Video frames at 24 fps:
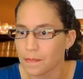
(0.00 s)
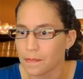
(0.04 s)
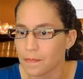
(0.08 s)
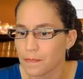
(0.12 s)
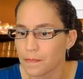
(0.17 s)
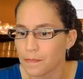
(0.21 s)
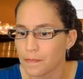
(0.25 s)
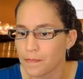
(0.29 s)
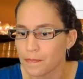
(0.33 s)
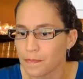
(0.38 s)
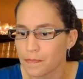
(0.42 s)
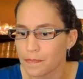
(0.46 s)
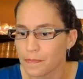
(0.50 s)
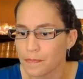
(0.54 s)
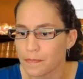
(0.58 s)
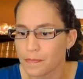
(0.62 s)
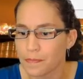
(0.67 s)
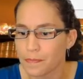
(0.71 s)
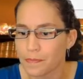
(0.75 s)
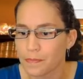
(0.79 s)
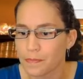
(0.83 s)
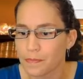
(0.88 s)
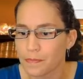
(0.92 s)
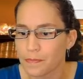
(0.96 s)

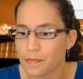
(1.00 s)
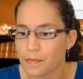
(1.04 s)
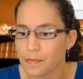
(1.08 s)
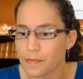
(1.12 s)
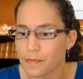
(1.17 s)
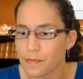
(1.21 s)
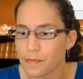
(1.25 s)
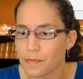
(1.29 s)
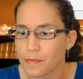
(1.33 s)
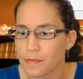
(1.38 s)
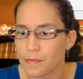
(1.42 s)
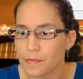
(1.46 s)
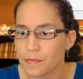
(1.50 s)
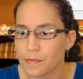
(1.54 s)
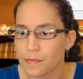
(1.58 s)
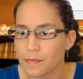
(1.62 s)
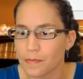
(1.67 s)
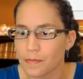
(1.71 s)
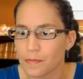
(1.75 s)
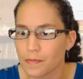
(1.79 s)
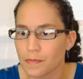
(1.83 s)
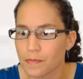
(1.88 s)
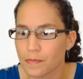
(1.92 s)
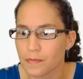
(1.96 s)

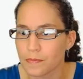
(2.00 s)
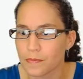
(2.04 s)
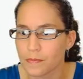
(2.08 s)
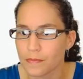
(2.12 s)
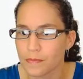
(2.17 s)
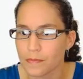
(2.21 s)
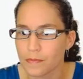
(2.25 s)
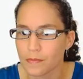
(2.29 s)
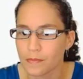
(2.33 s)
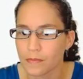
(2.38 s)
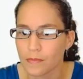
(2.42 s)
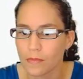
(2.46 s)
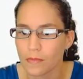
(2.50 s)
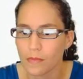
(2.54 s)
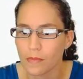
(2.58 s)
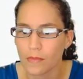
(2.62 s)
Nothing is said.